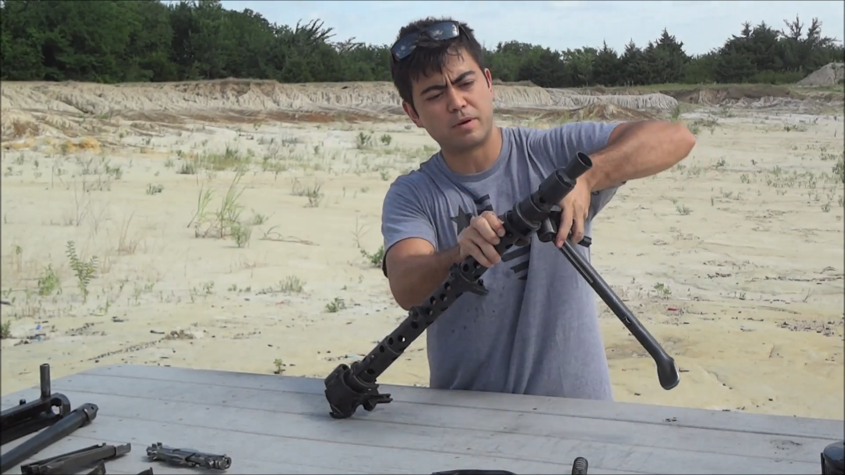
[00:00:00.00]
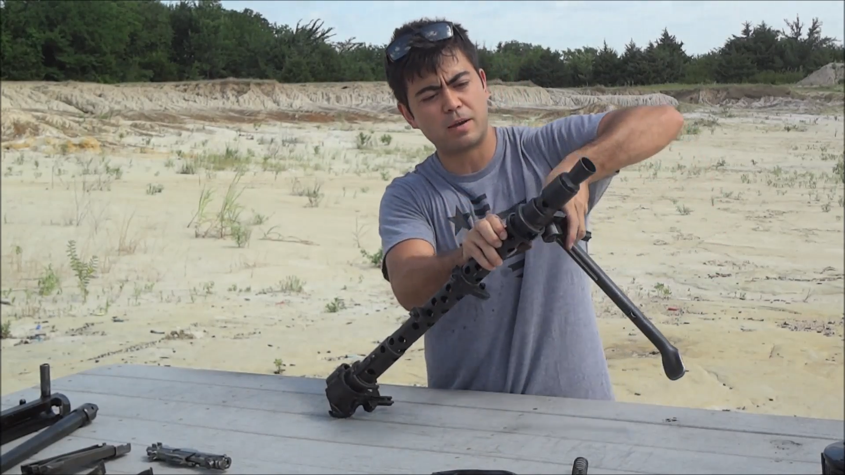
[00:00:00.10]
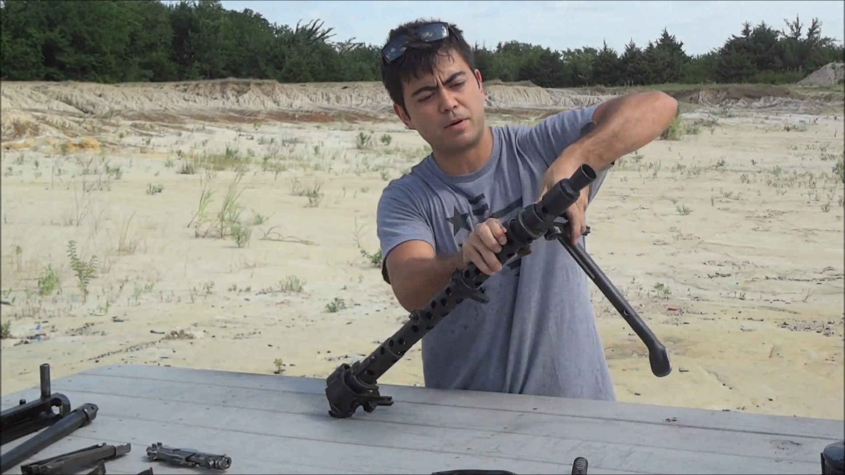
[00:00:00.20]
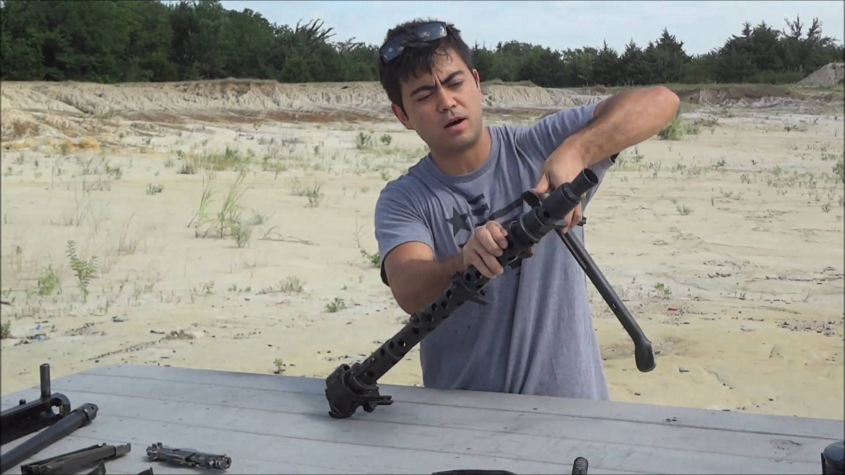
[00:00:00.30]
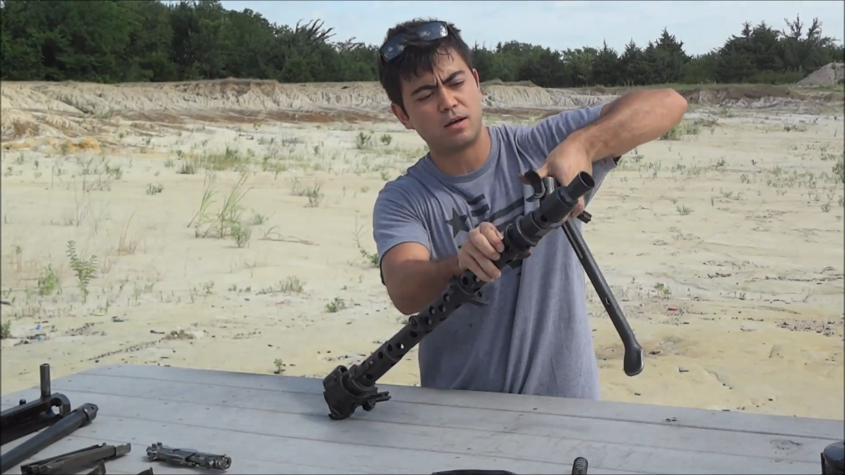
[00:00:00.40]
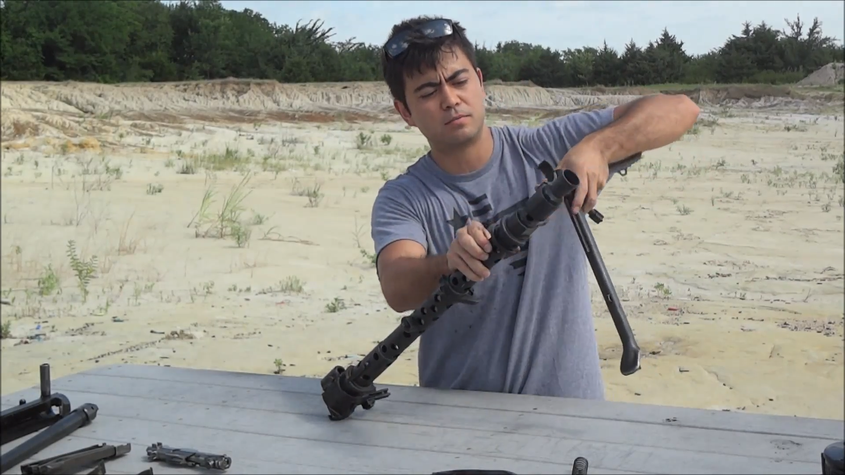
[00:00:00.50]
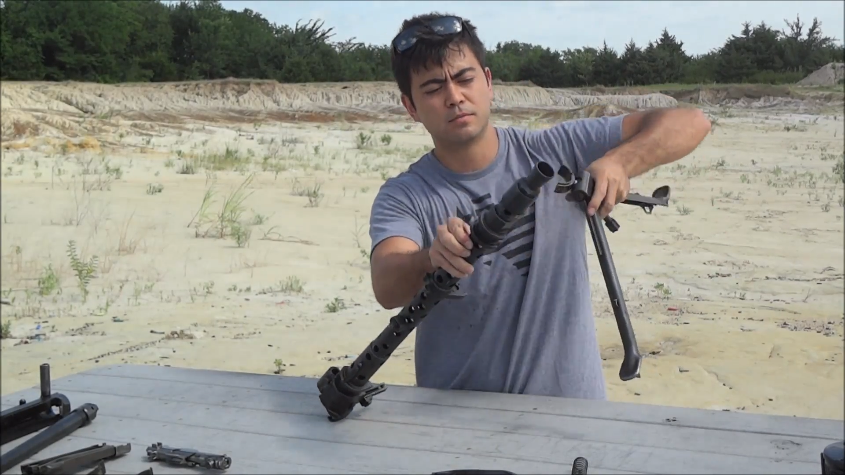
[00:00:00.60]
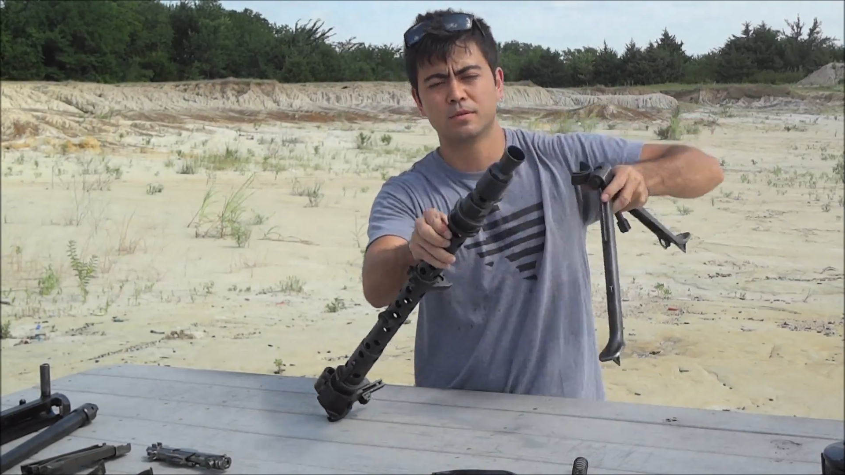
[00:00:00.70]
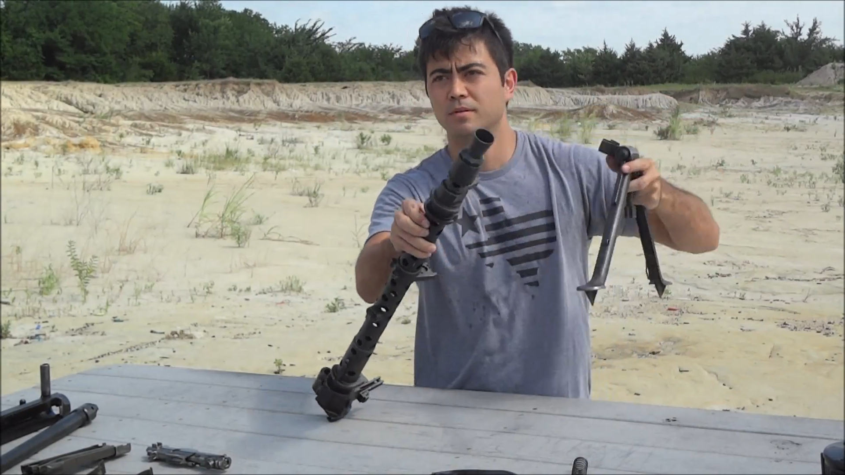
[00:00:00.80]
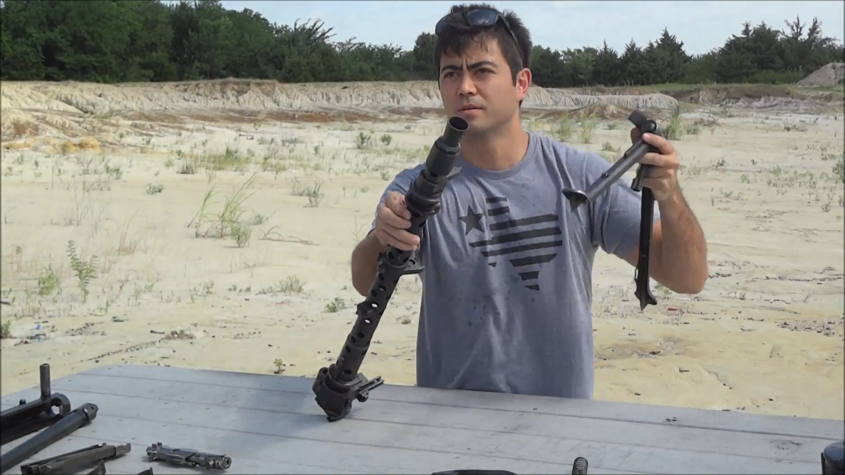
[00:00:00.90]
bipod,
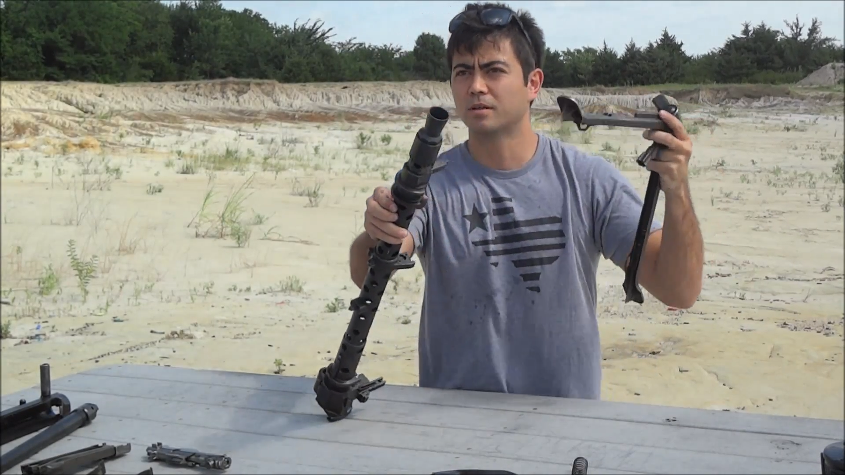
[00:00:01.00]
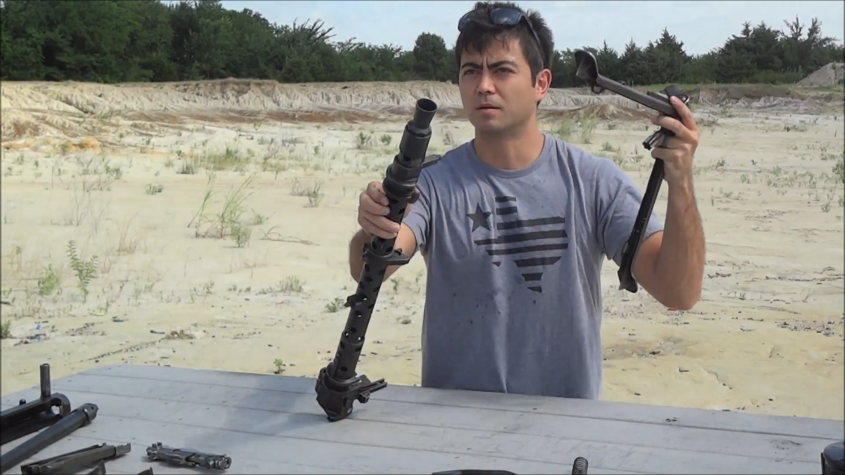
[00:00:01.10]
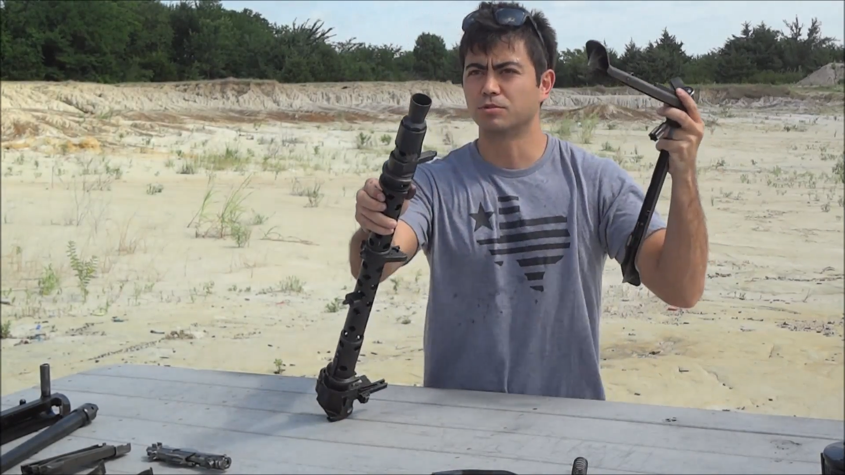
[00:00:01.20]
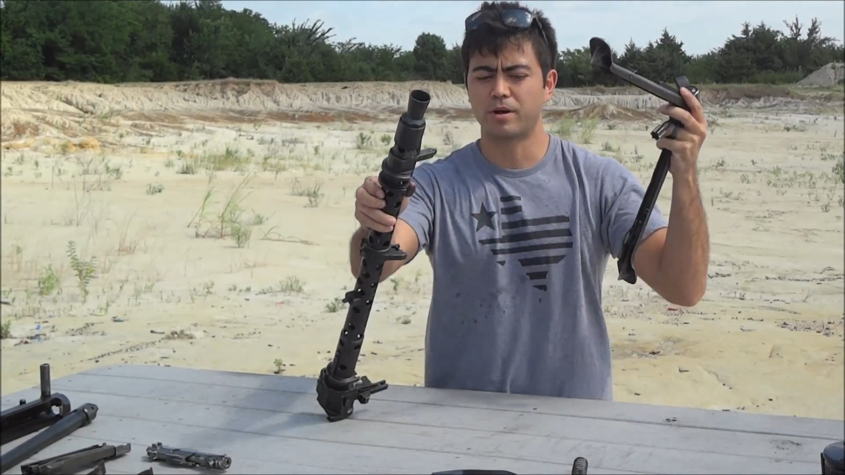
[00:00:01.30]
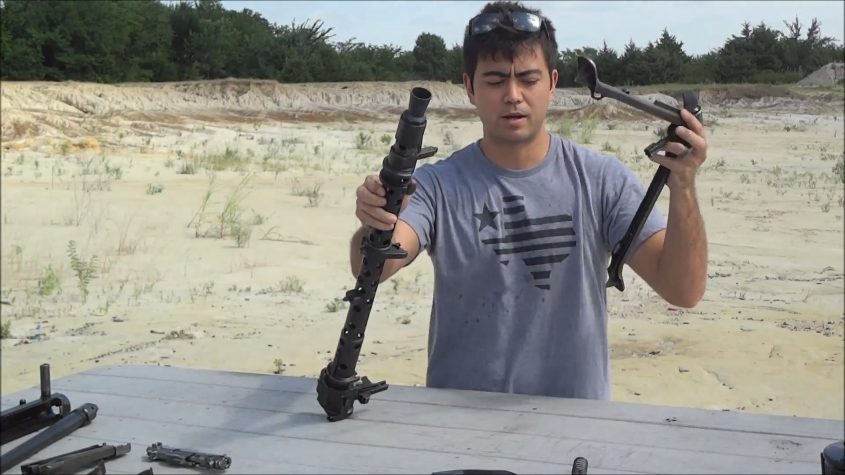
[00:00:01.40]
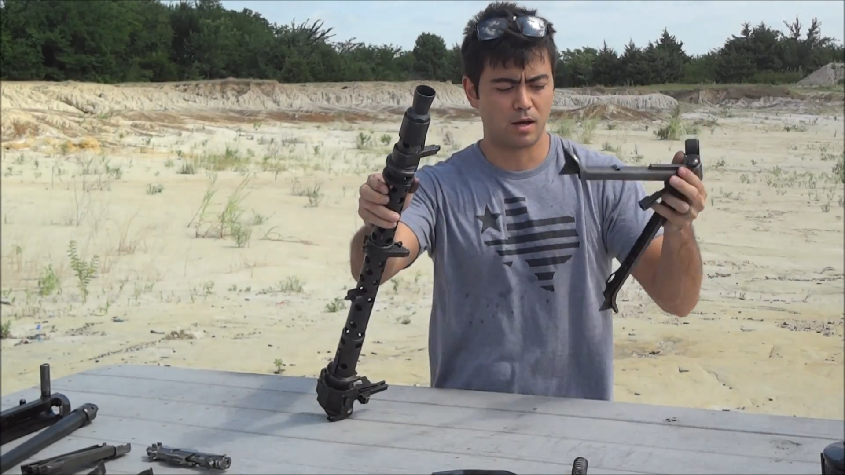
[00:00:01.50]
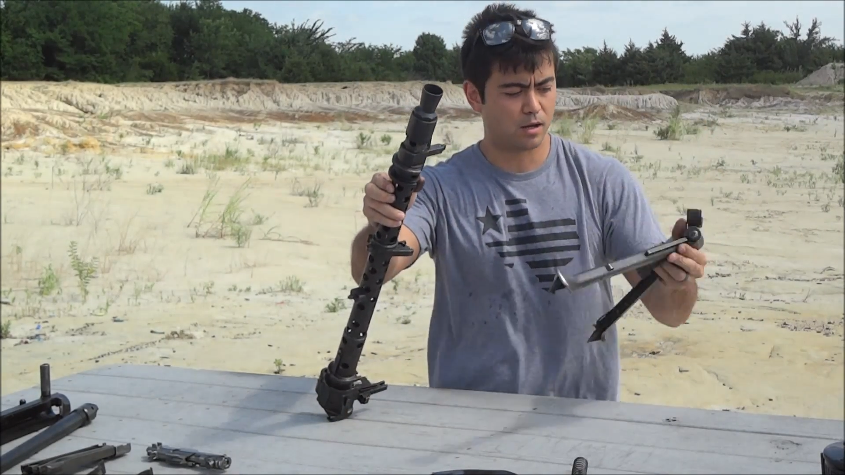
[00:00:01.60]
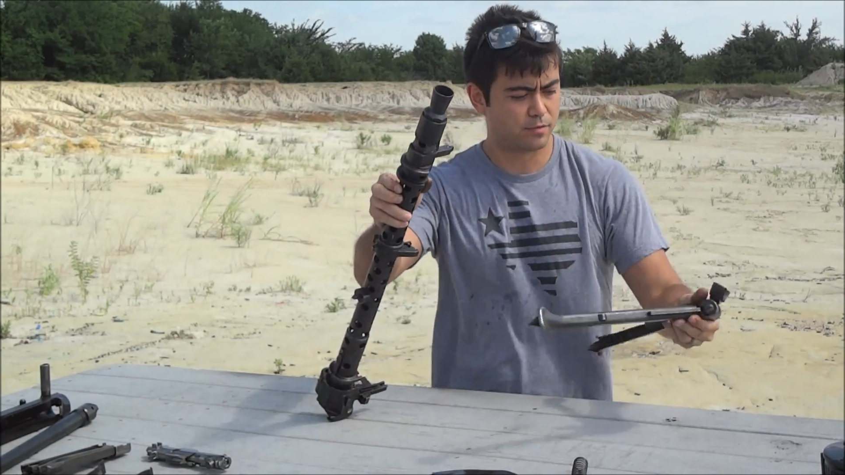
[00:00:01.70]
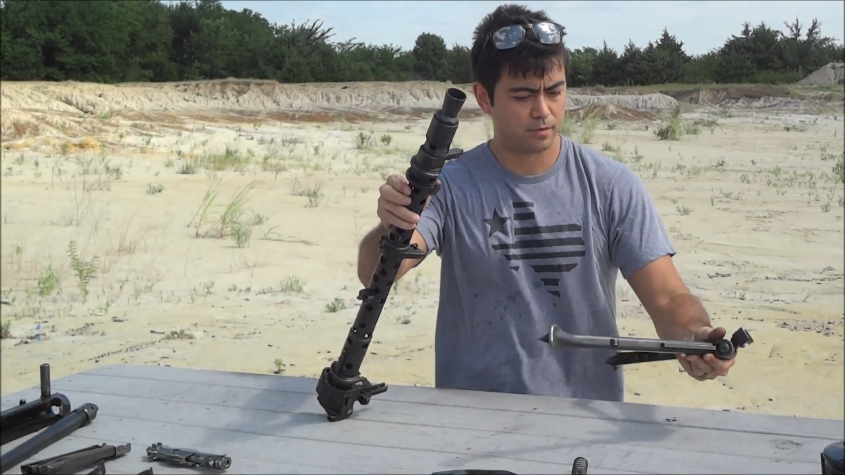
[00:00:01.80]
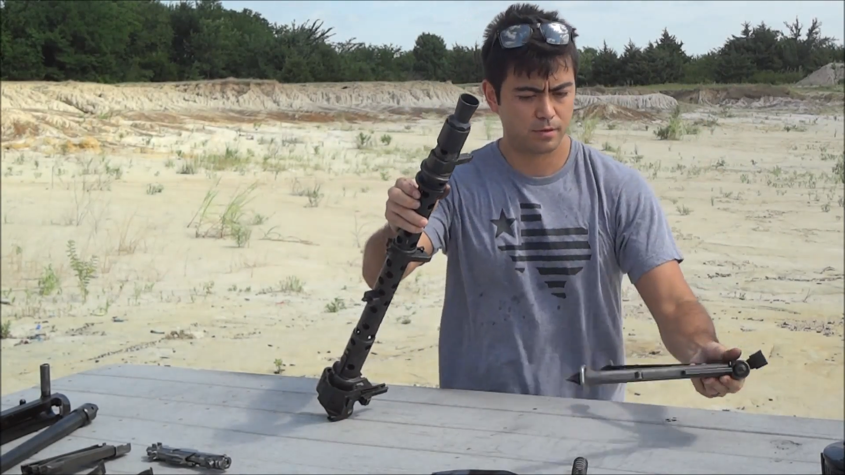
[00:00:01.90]
comes right
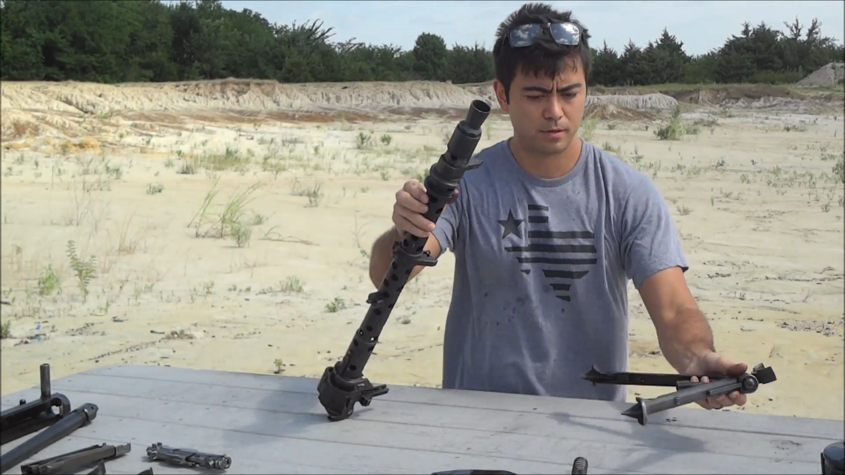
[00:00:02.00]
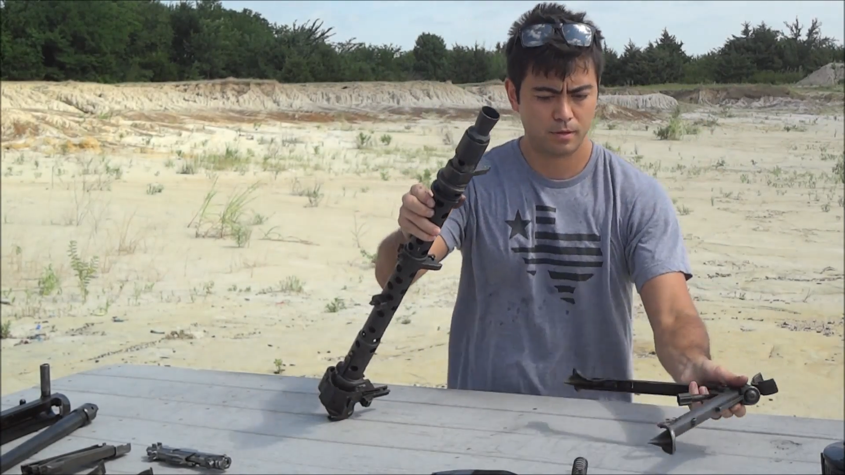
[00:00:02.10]
off.